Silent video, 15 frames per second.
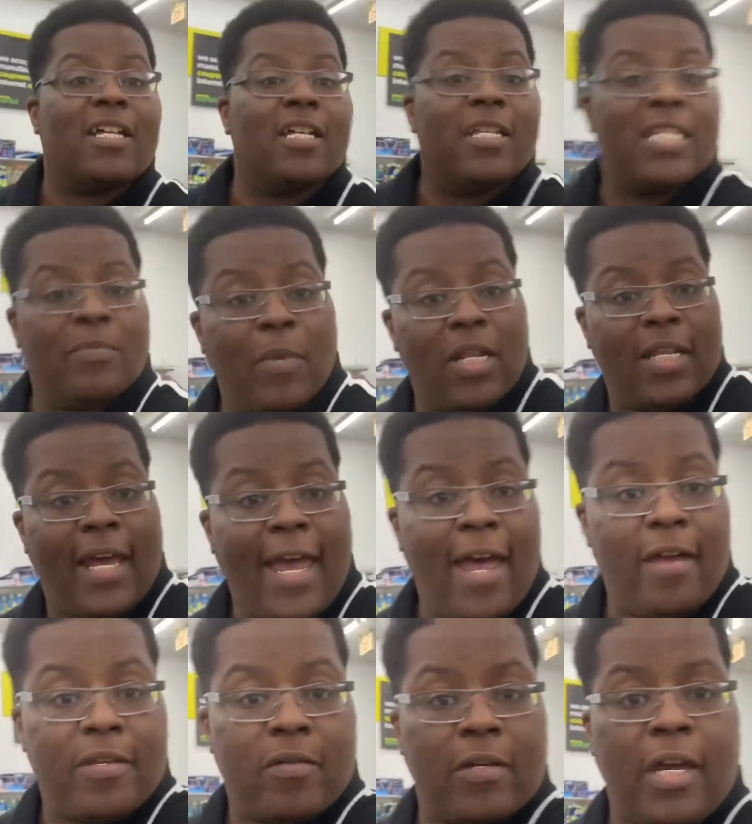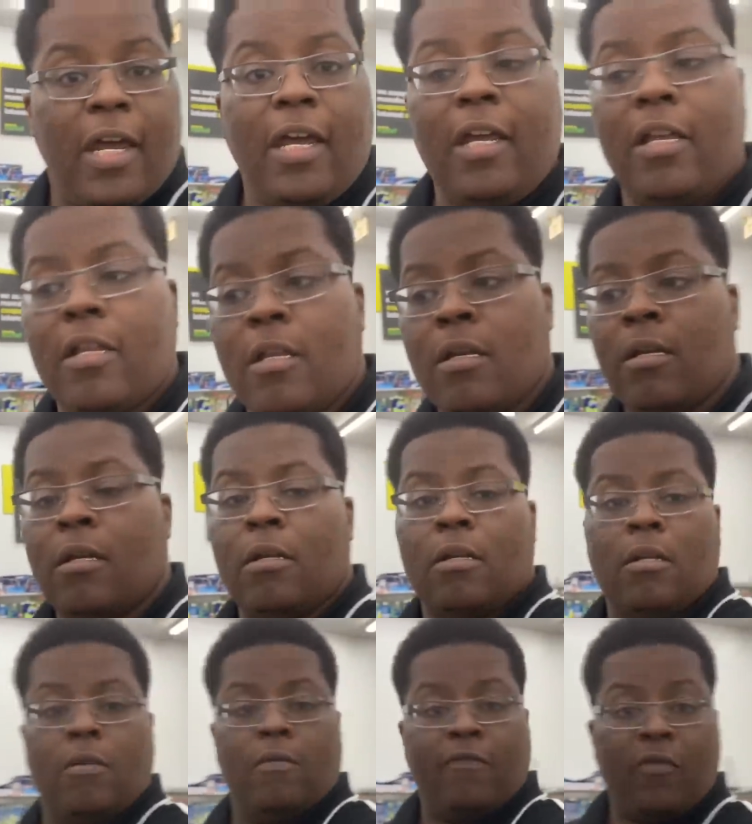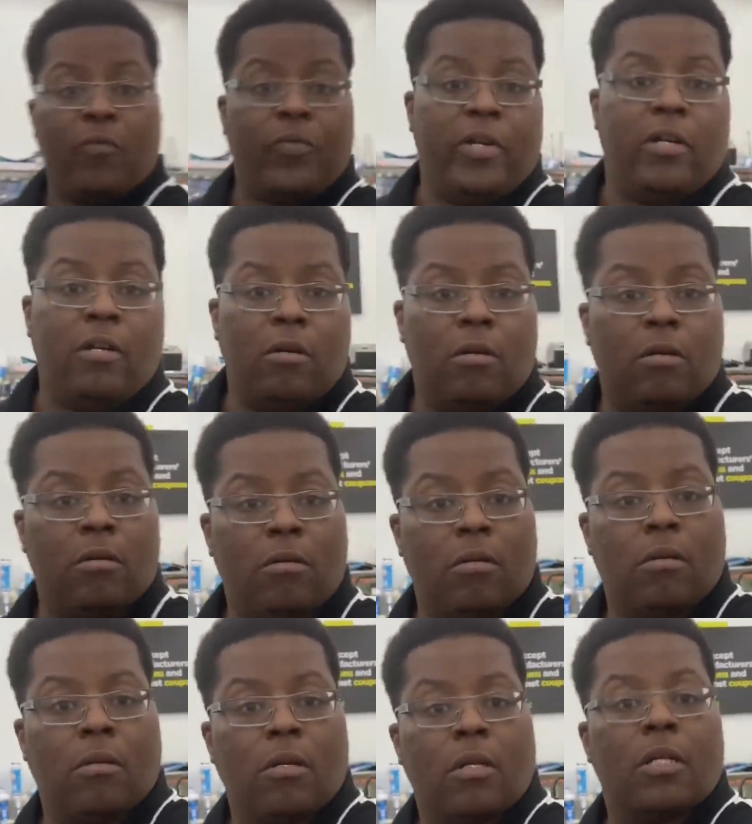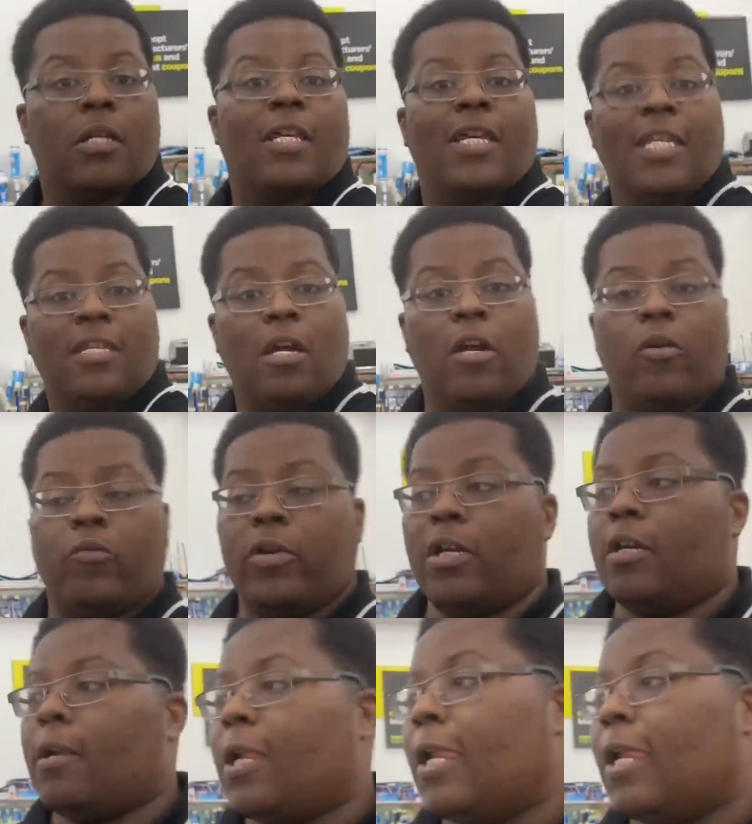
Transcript: good smelling house, okay? For real, get the Air Wick.